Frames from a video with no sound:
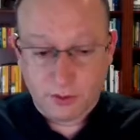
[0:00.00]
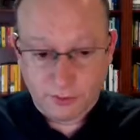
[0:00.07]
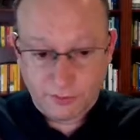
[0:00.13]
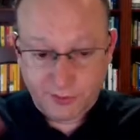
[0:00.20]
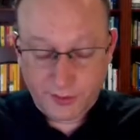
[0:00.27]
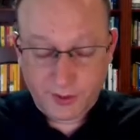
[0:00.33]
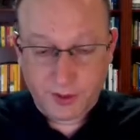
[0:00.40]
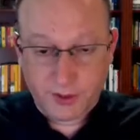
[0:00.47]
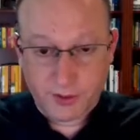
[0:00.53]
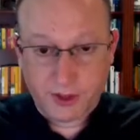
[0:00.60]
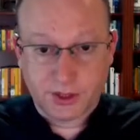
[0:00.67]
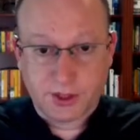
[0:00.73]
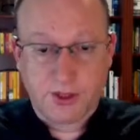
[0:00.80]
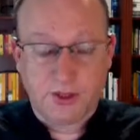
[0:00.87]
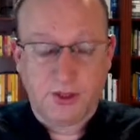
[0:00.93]
referred to
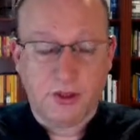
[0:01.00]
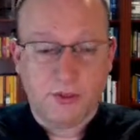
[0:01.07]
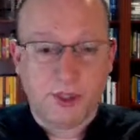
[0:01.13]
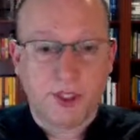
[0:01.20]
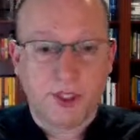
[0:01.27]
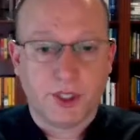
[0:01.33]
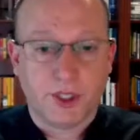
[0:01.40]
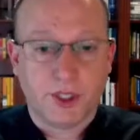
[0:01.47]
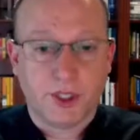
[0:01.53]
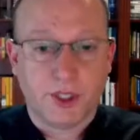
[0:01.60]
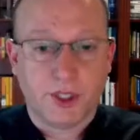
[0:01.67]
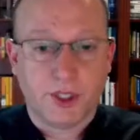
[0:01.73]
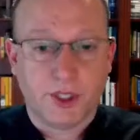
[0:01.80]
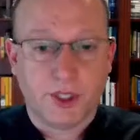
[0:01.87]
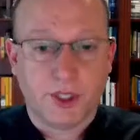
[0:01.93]
as the bigger
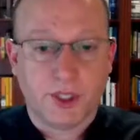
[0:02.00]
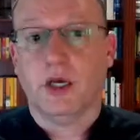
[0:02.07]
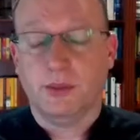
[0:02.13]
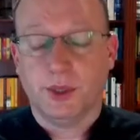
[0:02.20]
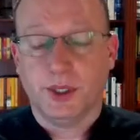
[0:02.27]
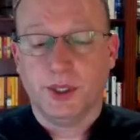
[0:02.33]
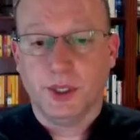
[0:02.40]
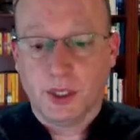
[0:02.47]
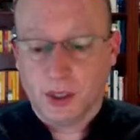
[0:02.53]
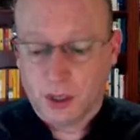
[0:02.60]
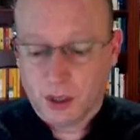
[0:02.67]
picture AI, but